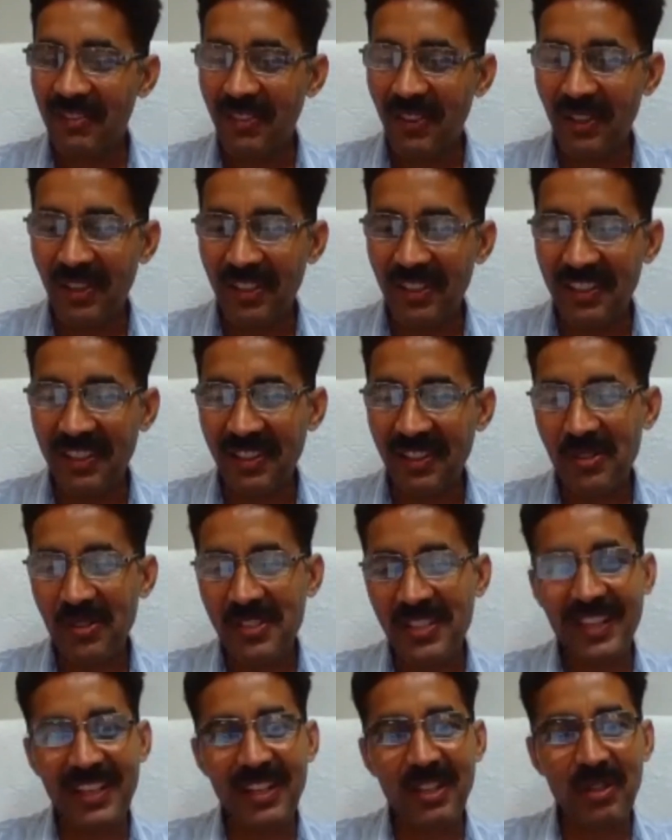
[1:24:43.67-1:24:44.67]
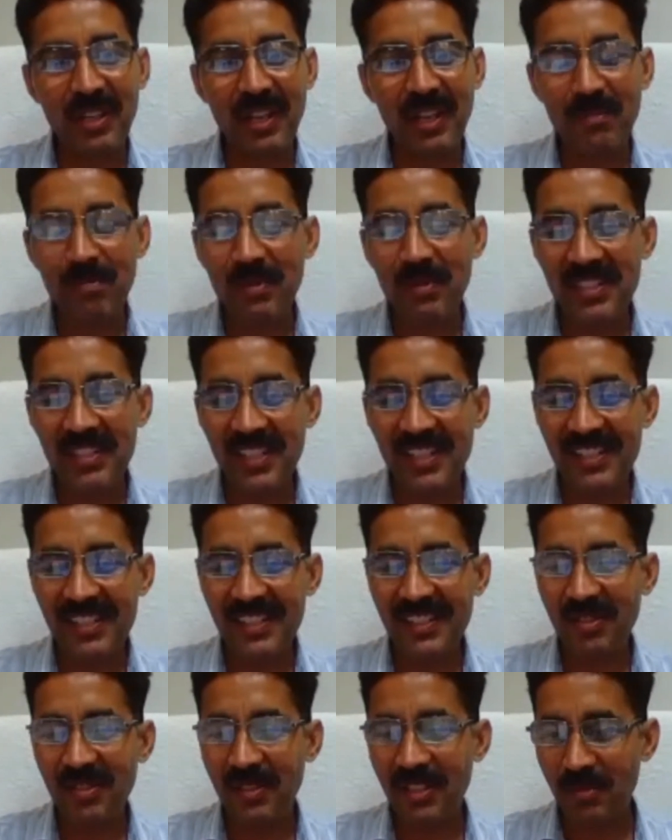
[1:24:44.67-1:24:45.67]
for you know sharing your
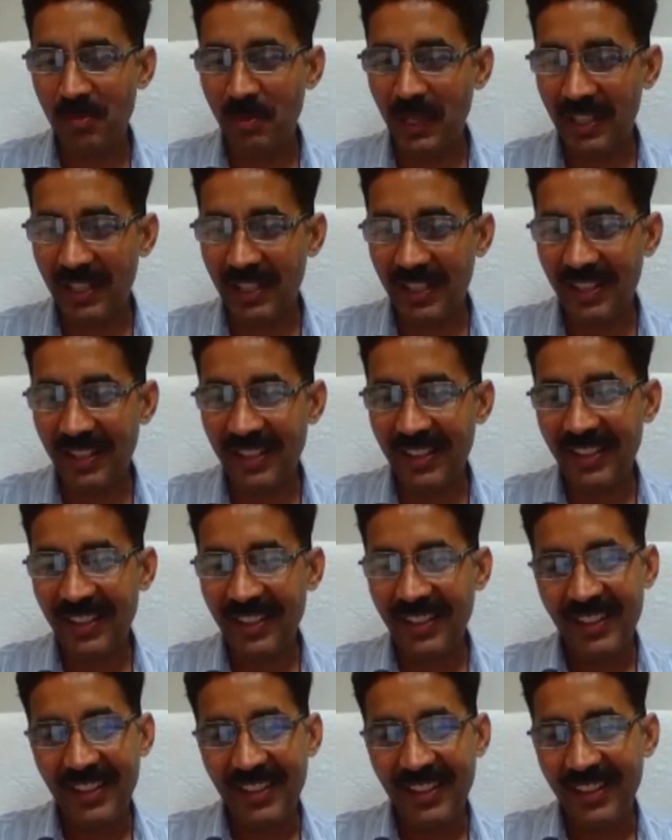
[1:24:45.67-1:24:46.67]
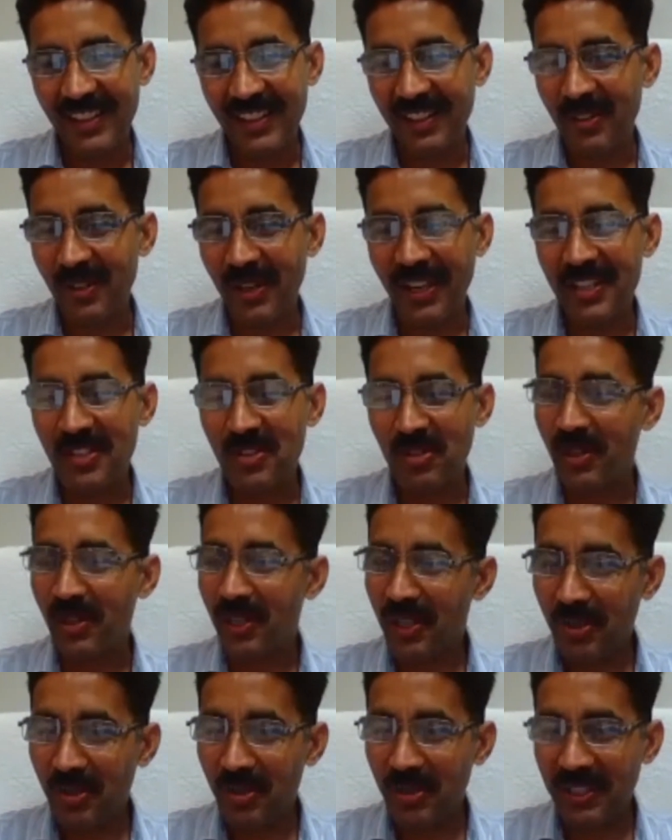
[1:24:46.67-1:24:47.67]
appreciation to the speaker uh, you know i
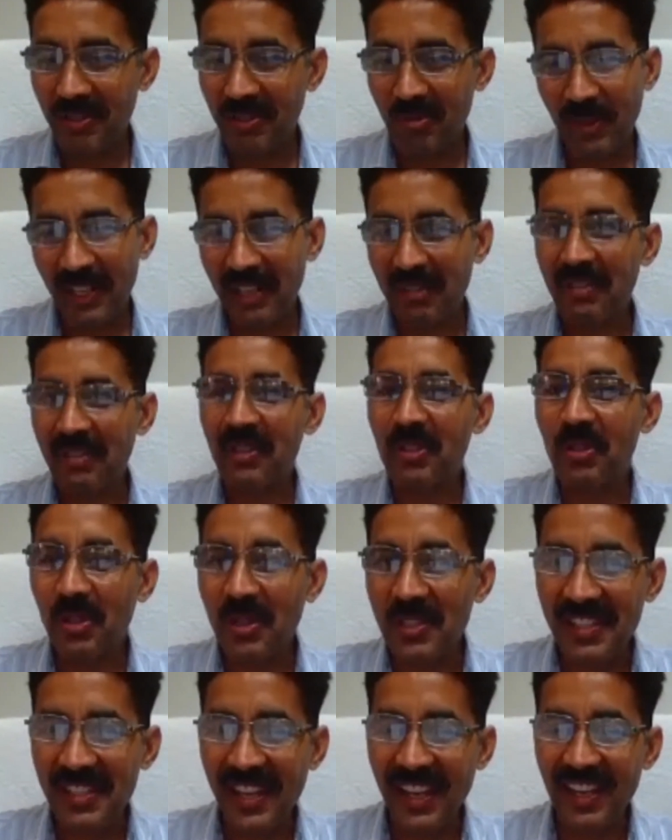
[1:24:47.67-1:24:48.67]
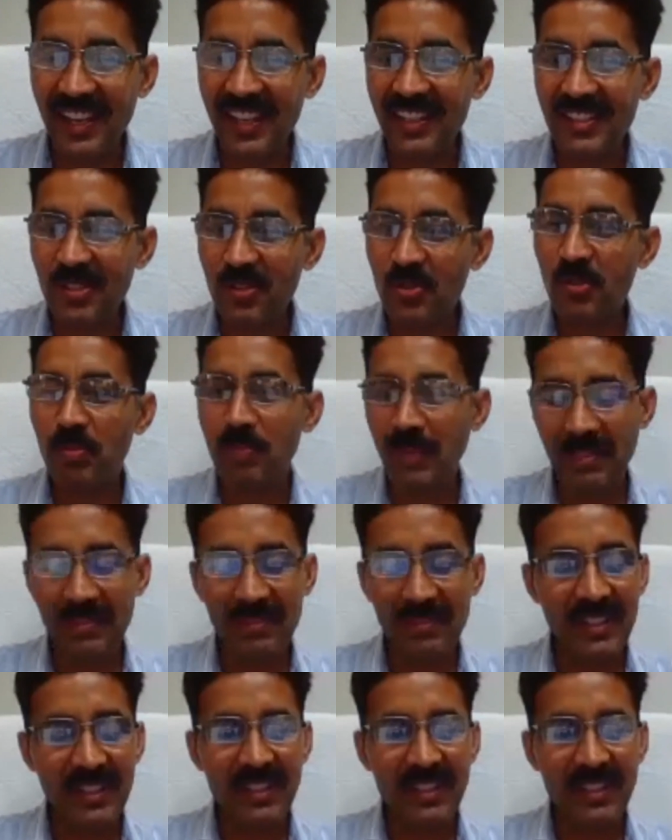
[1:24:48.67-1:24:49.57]
join you in whatever you are saying it's super